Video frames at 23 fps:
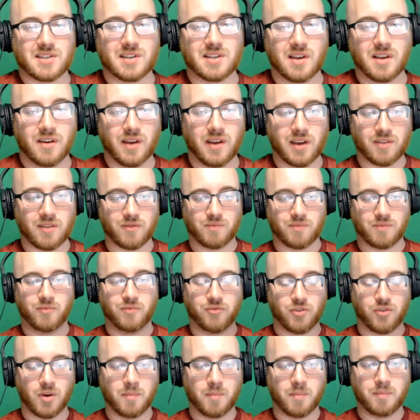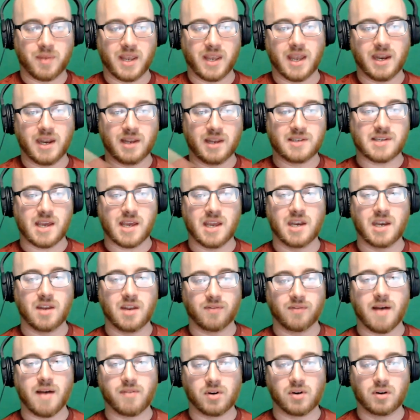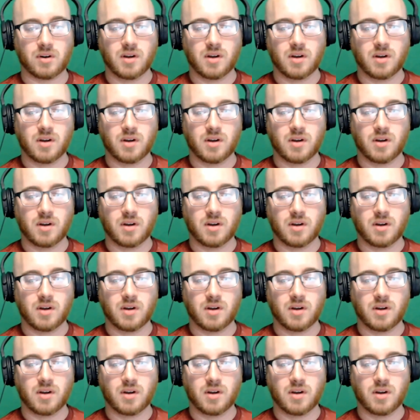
like from beginning to end of level,